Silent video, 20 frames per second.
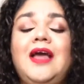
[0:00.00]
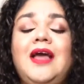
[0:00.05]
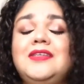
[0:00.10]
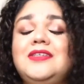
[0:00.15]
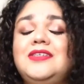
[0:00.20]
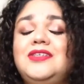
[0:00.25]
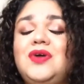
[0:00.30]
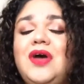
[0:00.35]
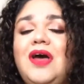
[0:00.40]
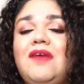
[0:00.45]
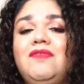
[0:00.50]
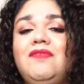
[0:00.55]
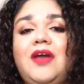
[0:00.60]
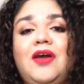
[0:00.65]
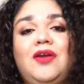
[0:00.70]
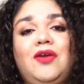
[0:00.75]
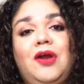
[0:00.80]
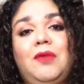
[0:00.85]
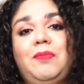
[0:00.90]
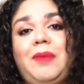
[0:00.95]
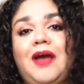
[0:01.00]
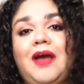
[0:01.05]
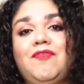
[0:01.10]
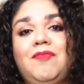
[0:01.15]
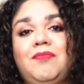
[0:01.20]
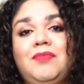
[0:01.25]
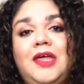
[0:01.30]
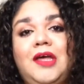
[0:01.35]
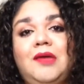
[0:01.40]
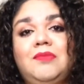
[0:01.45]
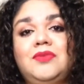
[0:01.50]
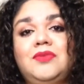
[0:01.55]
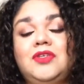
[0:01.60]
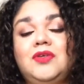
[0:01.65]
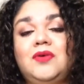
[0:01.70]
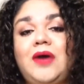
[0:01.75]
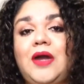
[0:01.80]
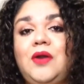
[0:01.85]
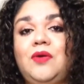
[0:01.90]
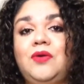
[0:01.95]
Still have not heard back from them,
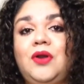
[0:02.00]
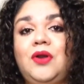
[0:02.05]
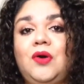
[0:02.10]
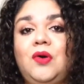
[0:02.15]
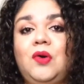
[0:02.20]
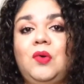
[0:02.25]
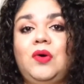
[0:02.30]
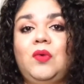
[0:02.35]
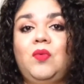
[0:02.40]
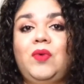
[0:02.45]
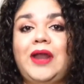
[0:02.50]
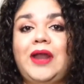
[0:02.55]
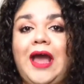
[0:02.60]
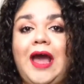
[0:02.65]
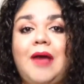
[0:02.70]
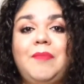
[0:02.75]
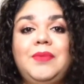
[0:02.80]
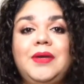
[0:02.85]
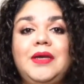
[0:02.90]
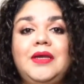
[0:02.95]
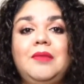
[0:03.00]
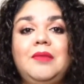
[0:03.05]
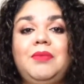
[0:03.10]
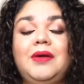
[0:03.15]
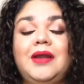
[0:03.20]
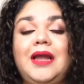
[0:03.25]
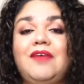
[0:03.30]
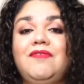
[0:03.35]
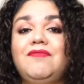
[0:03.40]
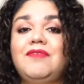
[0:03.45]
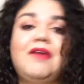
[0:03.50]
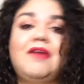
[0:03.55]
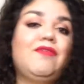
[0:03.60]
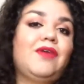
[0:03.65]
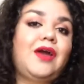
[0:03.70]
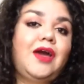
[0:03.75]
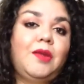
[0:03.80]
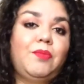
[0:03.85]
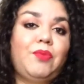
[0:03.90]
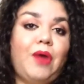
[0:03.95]
so I don't know what happened, but I've
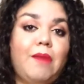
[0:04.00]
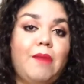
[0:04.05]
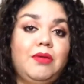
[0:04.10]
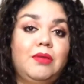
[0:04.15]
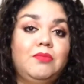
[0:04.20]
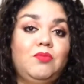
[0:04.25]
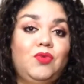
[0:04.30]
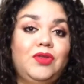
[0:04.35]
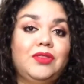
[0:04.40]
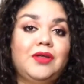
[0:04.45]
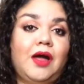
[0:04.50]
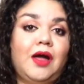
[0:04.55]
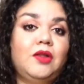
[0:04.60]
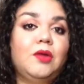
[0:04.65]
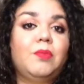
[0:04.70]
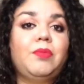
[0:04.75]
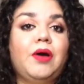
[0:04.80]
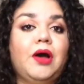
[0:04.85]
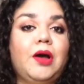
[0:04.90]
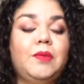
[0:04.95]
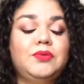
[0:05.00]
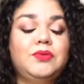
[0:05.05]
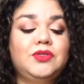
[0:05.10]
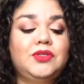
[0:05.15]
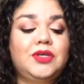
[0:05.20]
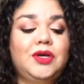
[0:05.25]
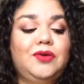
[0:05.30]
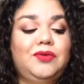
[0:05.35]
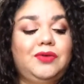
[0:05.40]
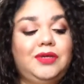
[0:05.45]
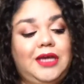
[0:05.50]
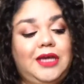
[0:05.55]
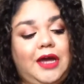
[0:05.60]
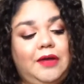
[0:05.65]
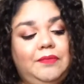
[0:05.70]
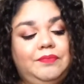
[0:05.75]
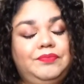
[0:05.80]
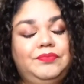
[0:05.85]
never had a problem with Colourpop, so yeah.